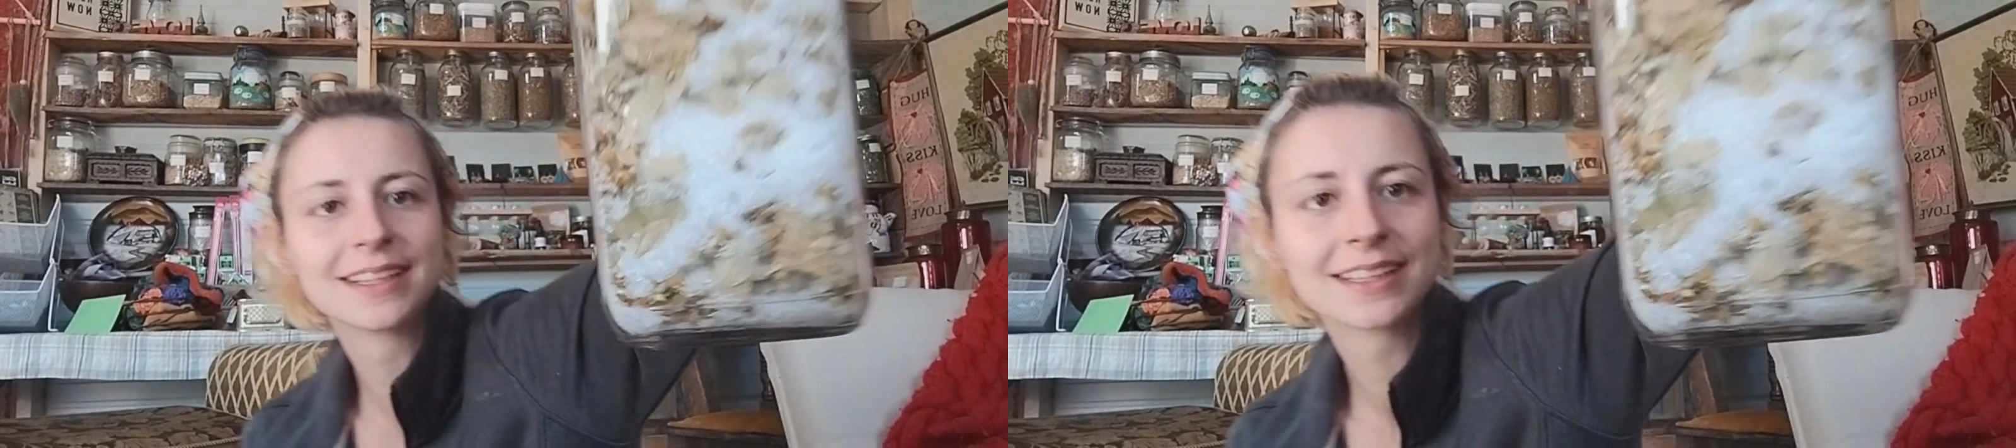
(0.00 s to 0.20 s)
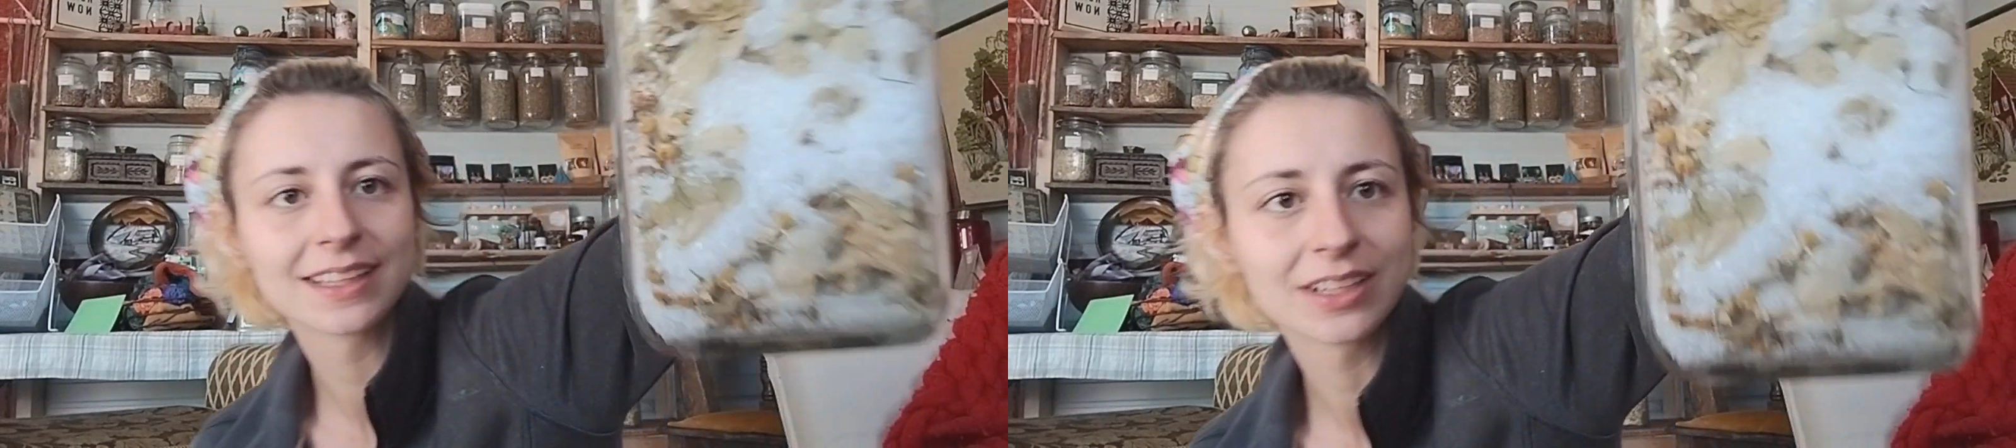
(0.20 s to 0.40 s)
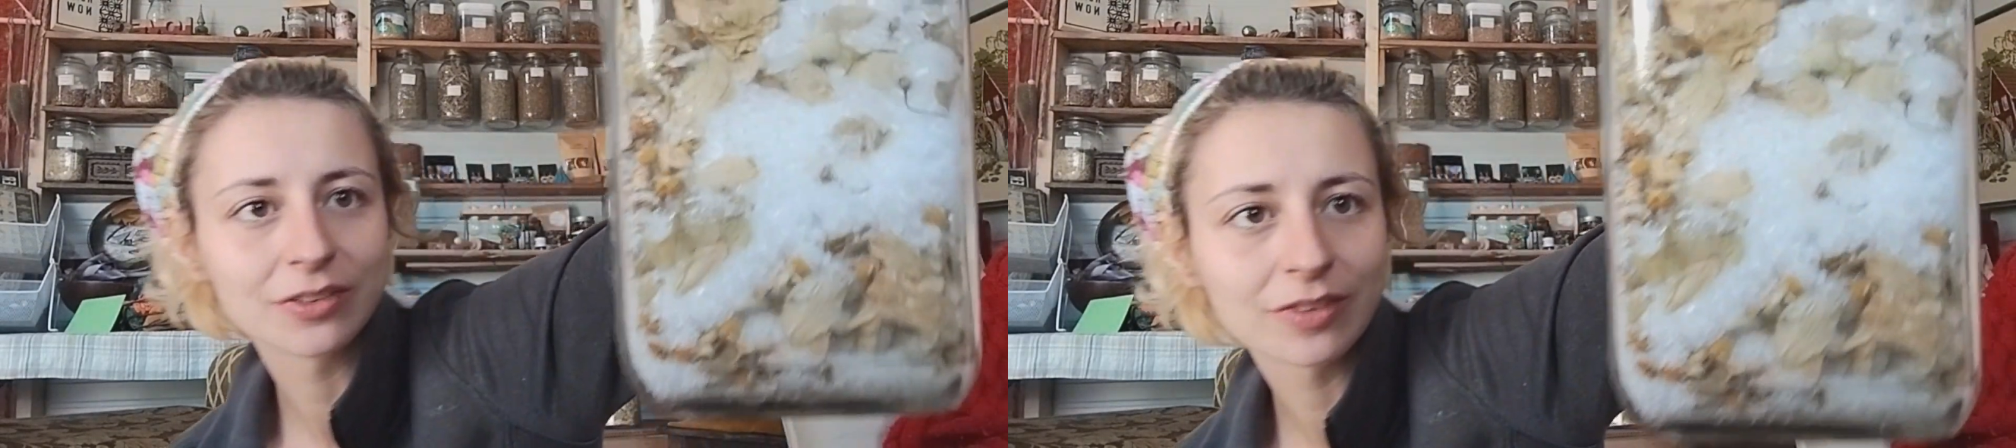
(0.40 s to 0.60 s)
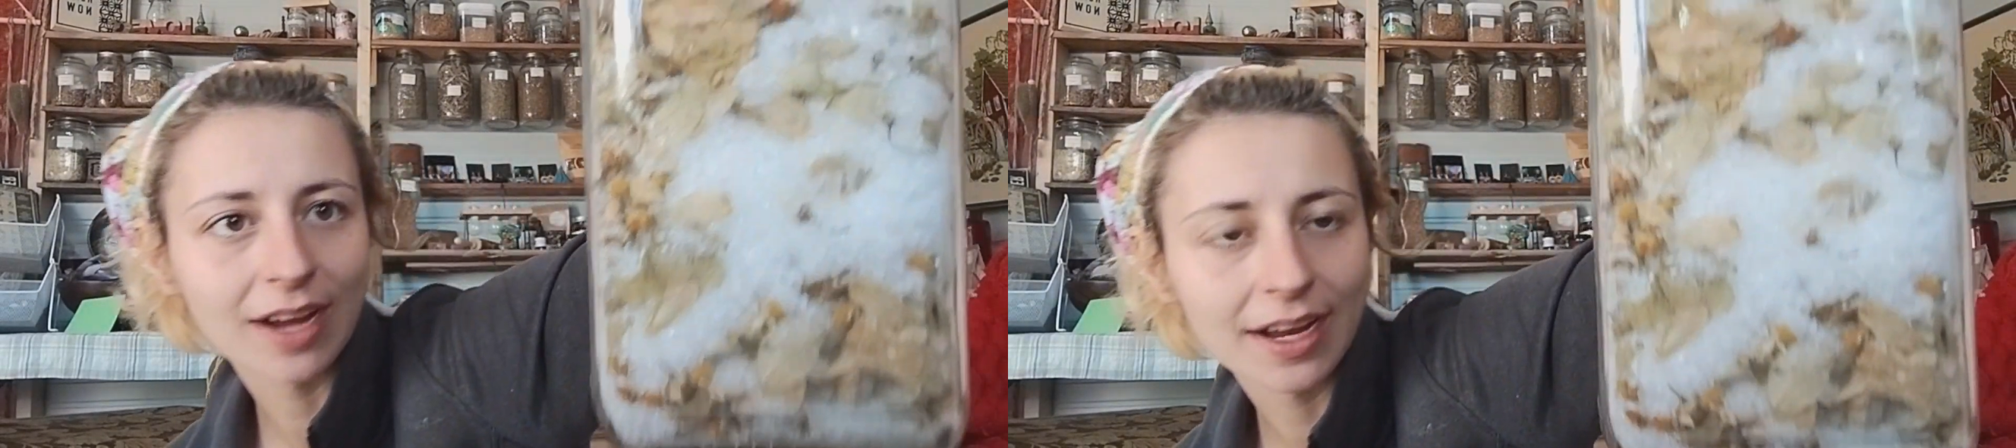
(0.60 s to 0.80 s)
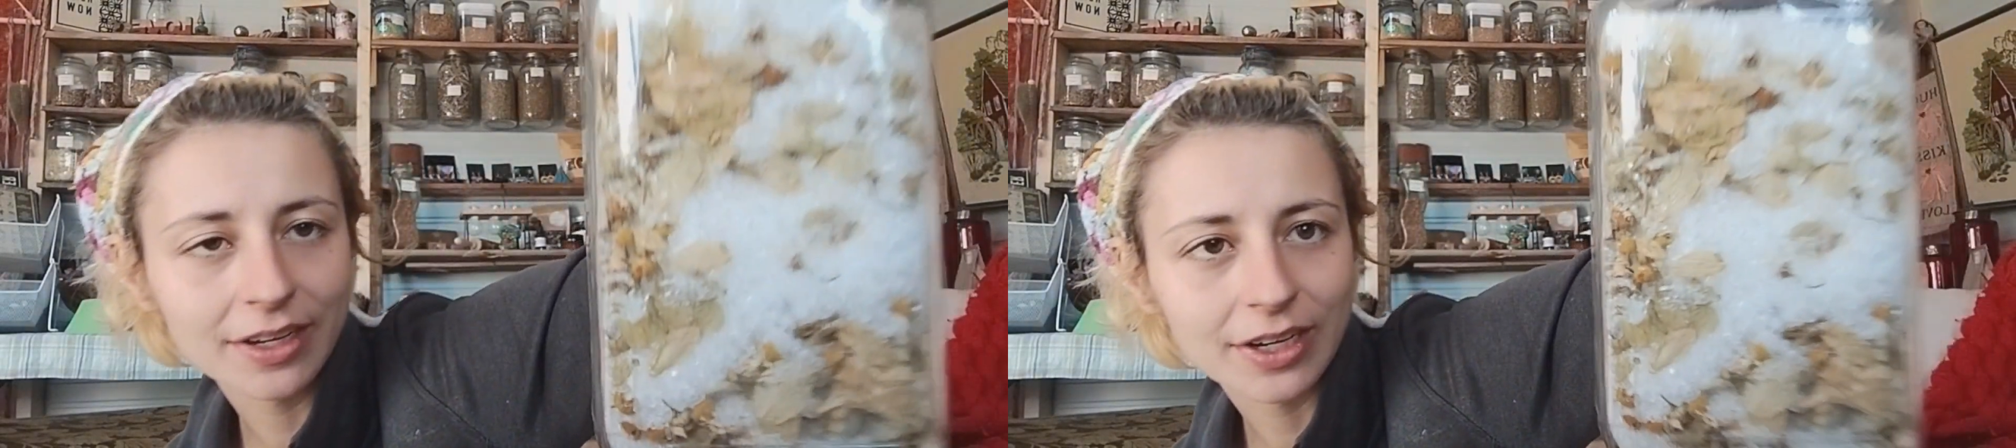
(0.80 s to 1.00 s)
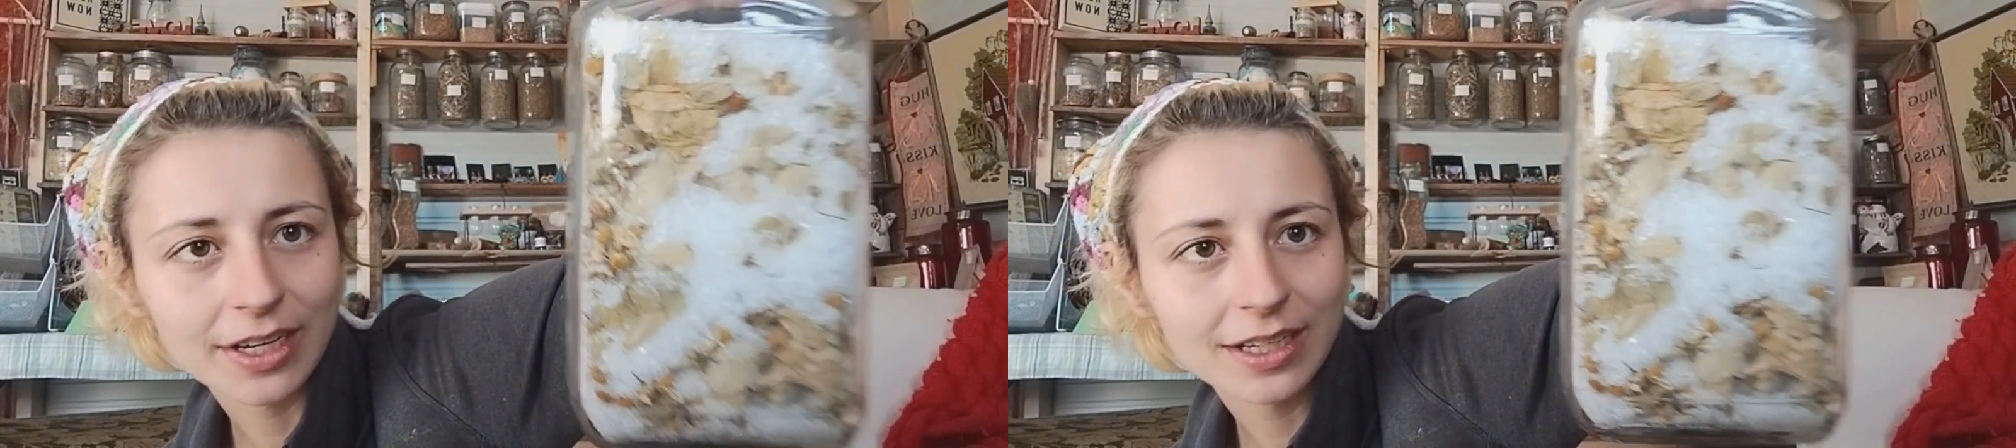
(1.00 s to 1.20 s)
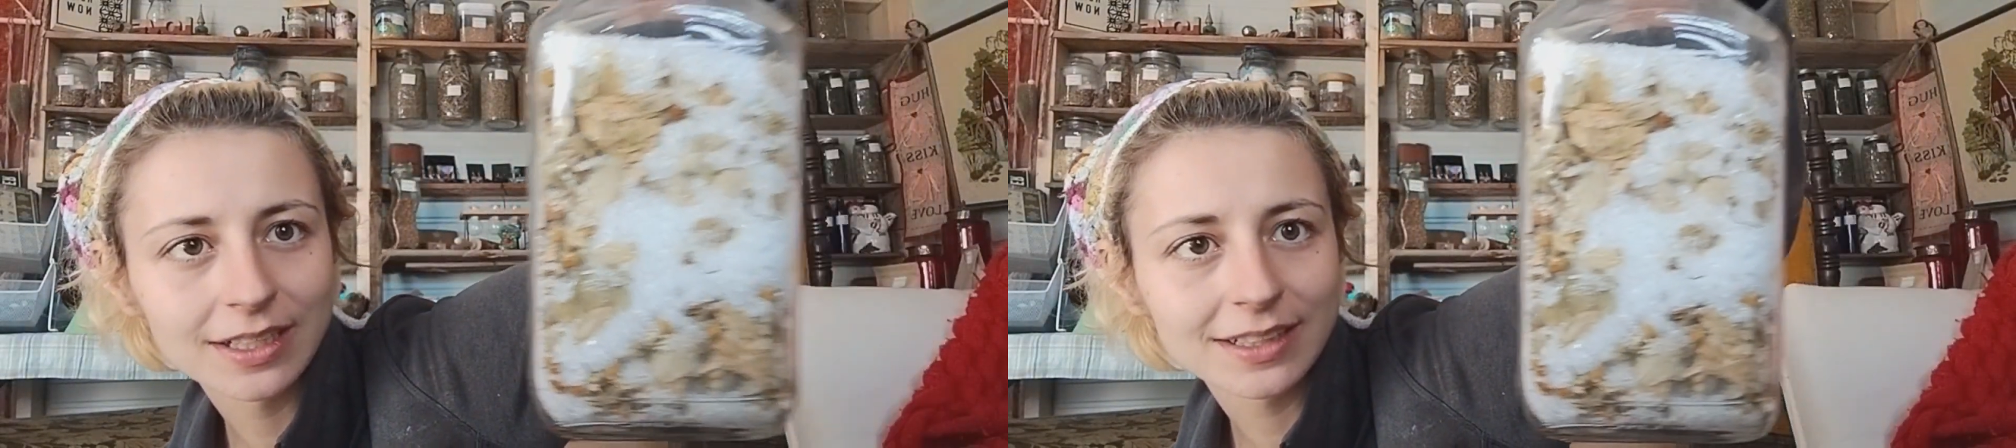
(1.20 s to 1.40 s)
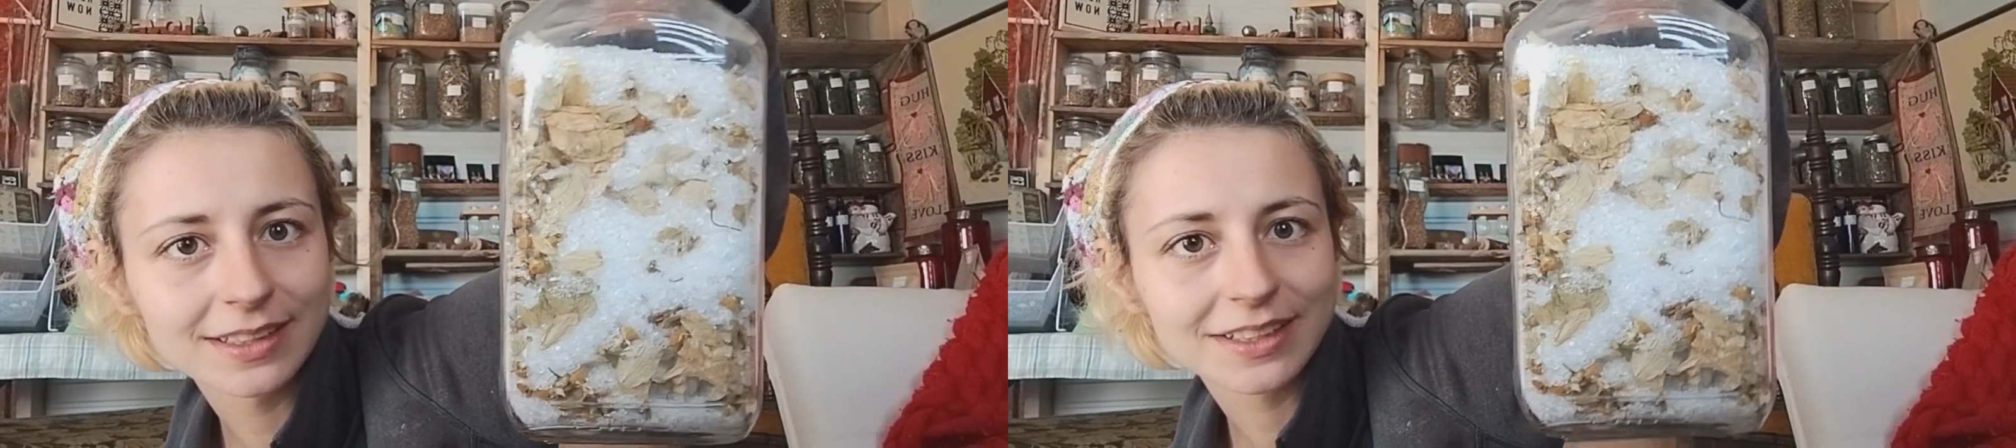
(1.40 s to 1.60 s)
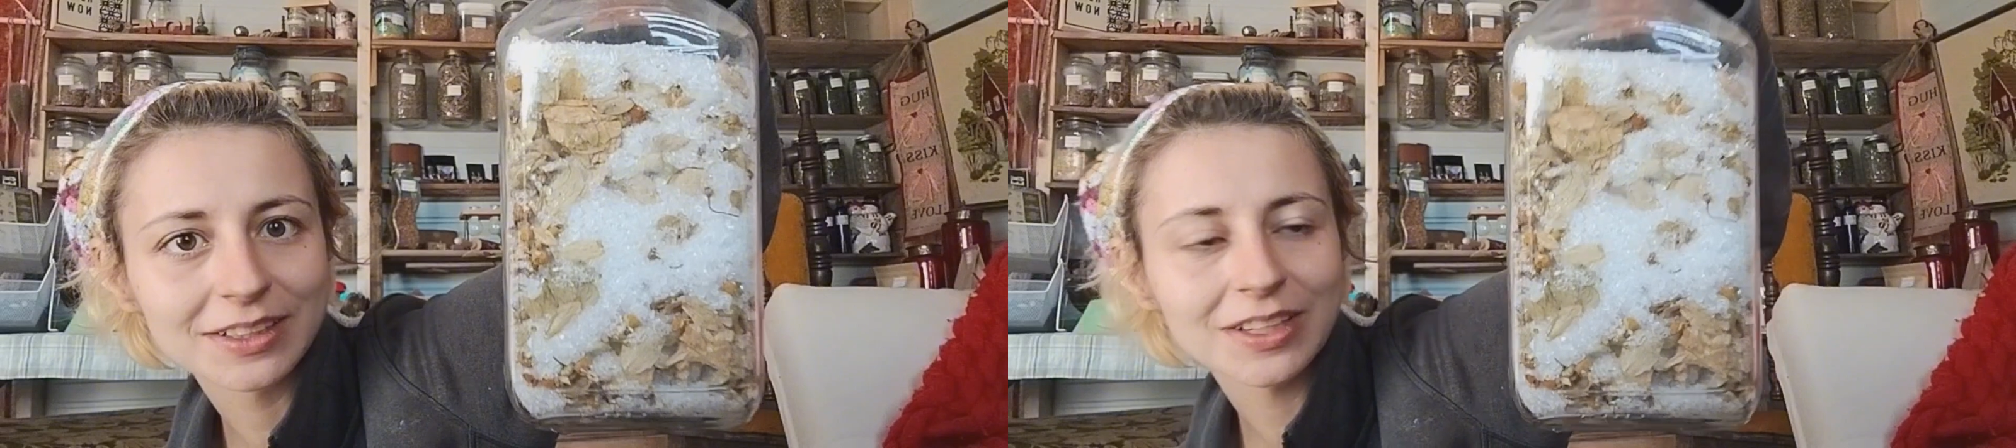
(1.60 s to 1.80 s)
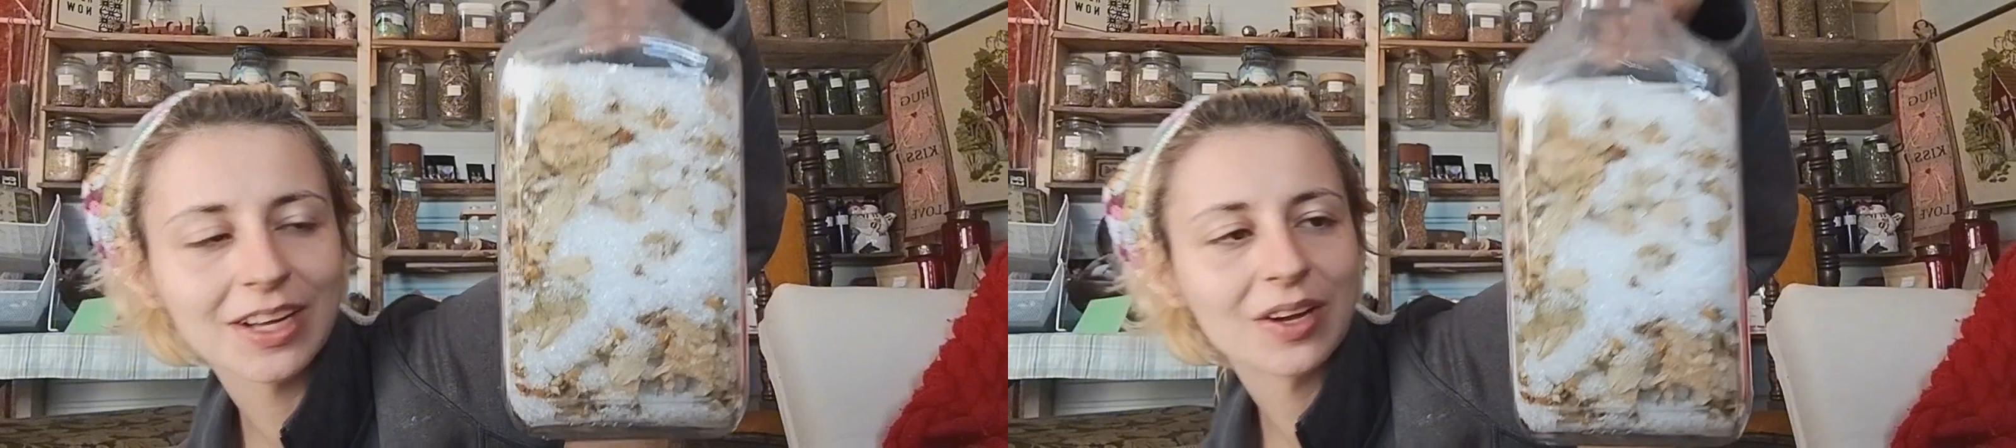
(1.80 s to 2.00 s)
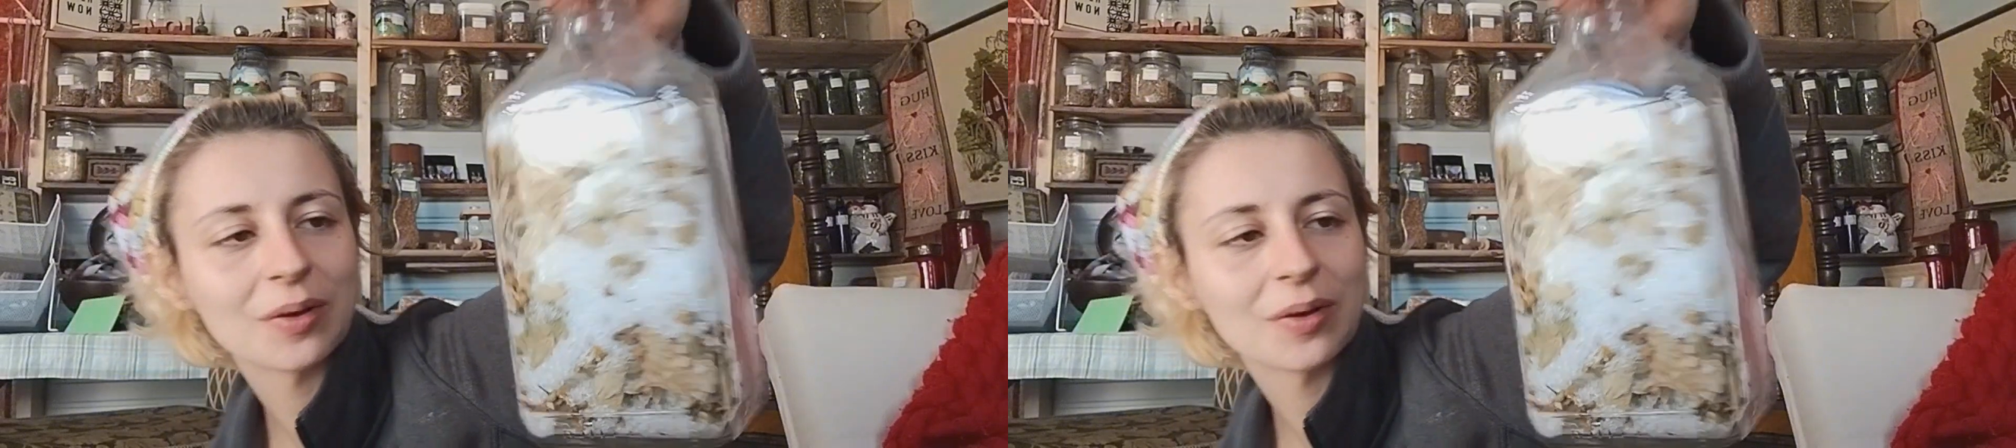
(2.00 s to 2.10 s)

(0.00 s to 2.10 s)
you've got your little